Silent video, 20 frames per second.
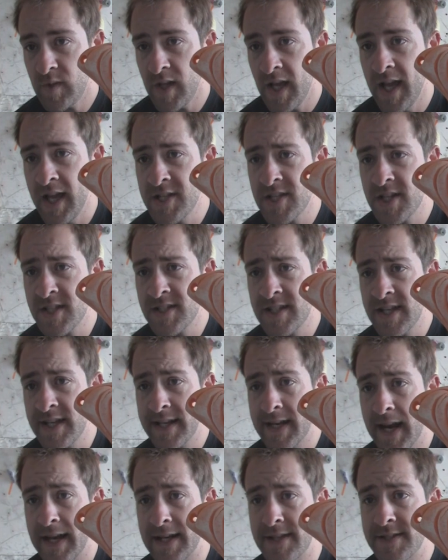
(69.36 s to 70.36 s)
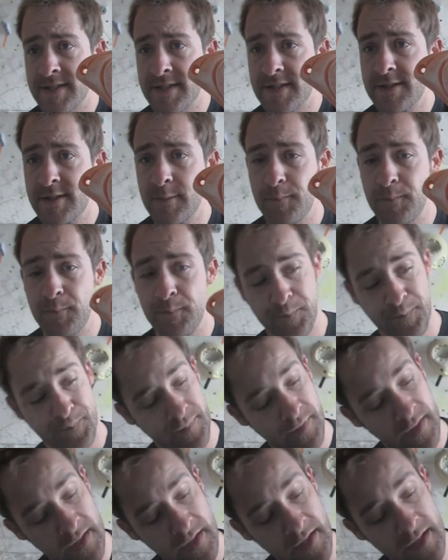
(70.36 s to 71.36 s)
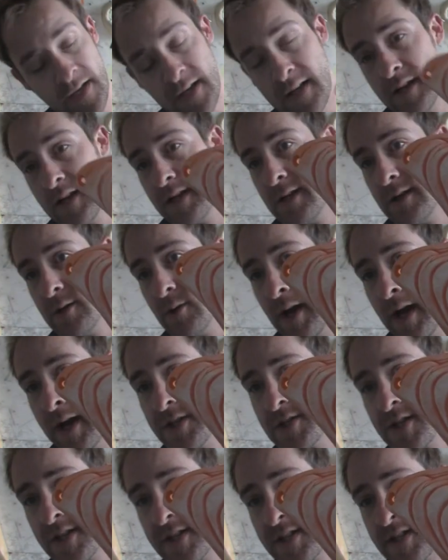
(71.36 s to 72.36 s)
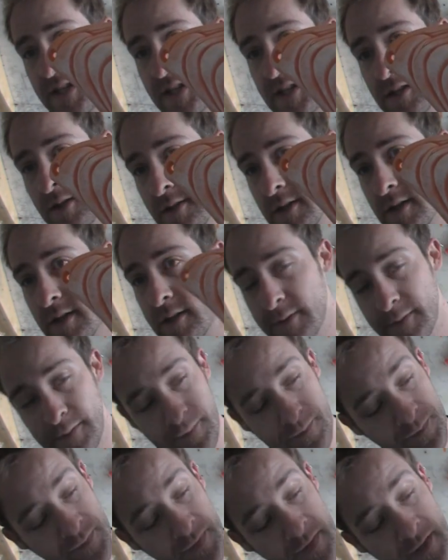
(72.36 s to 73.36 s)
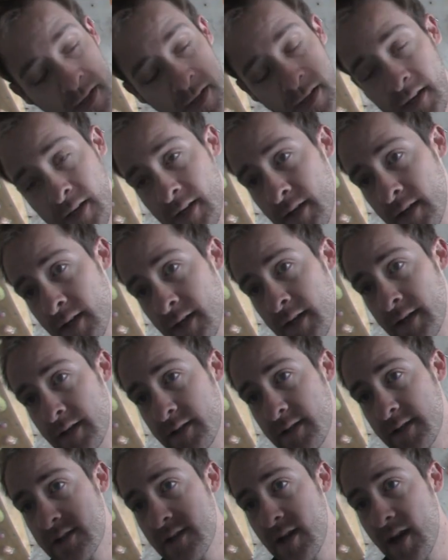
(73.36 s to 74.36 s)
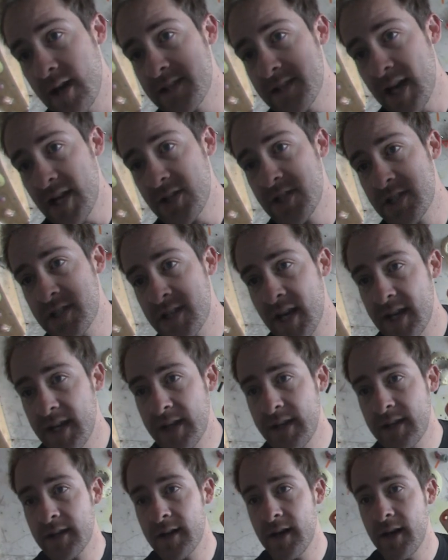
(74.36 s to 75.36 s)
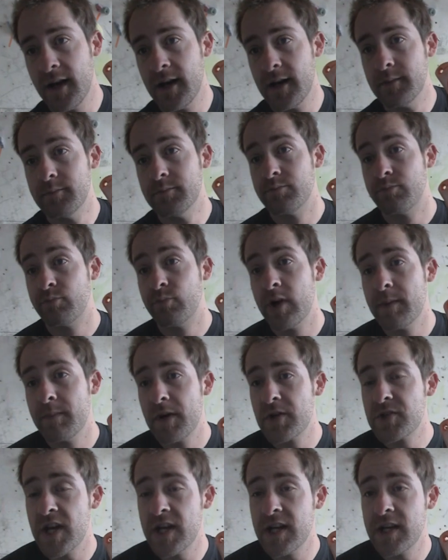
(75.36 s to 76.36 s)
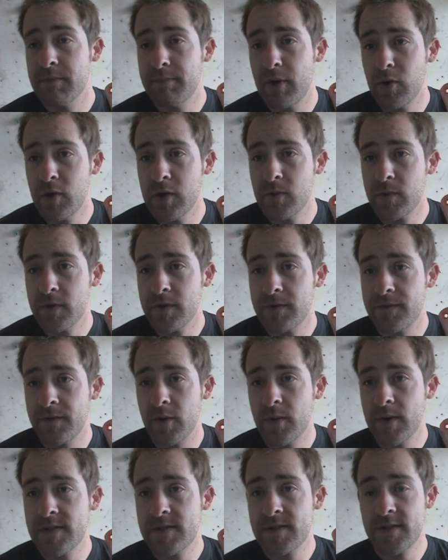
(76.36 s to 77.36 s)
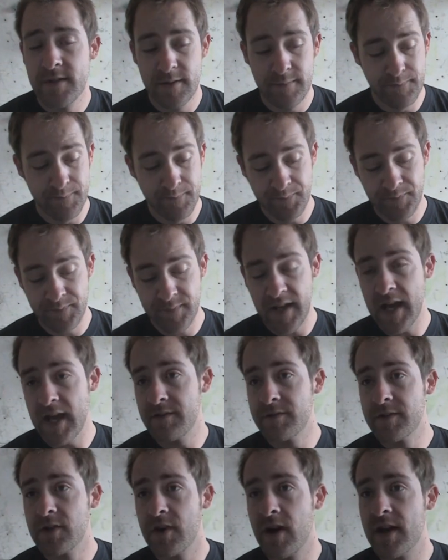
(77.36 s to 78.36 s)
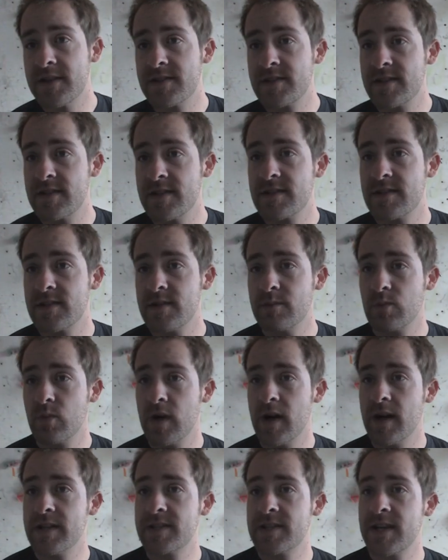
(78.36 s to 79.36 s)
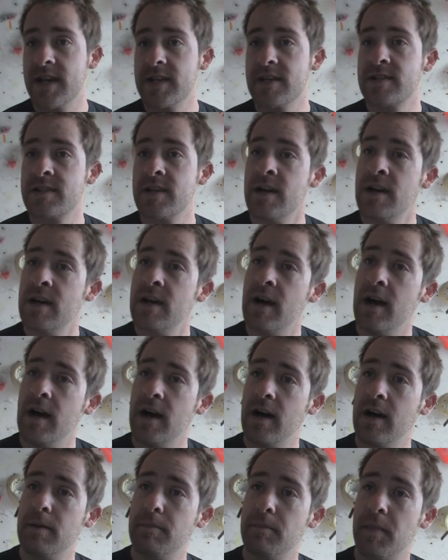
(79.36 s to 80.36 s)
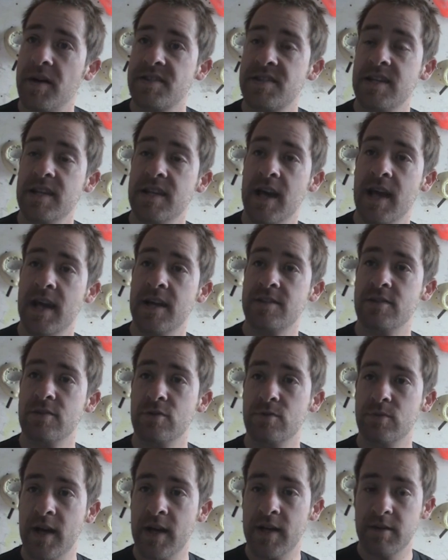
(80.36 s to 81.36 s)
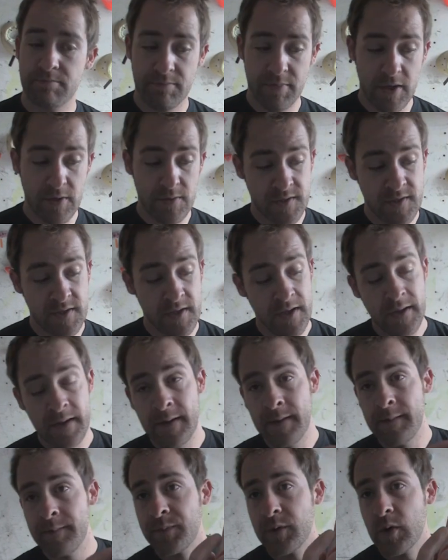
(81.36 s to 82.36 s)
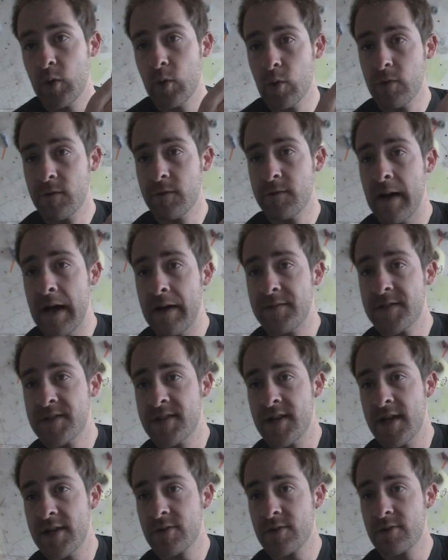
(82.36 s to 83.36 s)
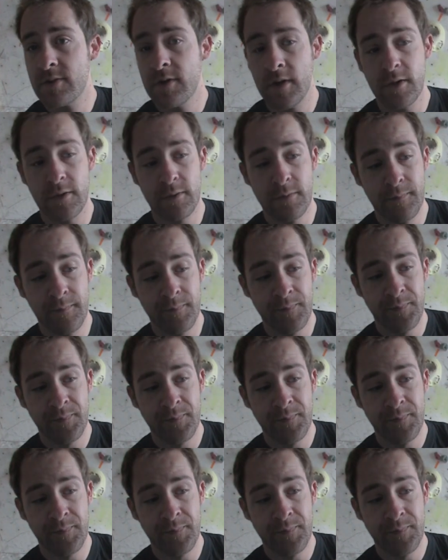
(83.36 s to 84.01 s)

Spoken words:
HRT Atlantis, little HRT logo. These guys actually take pretty much any bolt you want to throw into them. They have a nice system where it takes martini heads and normal head bolts. All of them have a set screw hole,